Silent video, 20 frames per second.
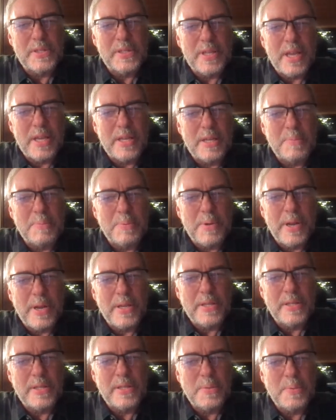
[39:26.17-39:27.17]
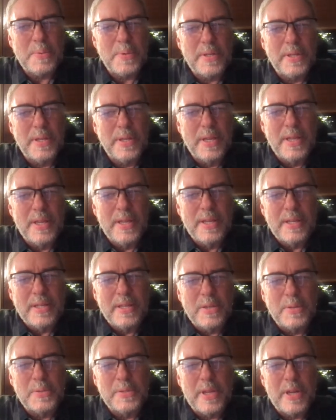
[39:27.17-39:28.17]
And God, I pray that you would
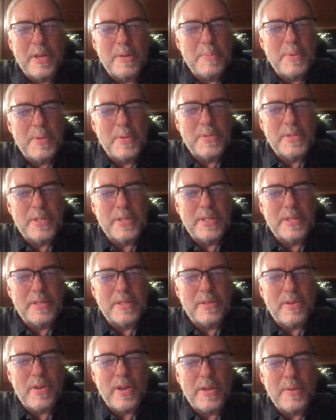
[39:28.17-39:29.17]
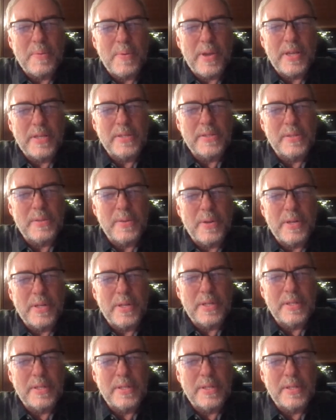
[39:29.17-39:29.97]
use their music in great ways, Lord.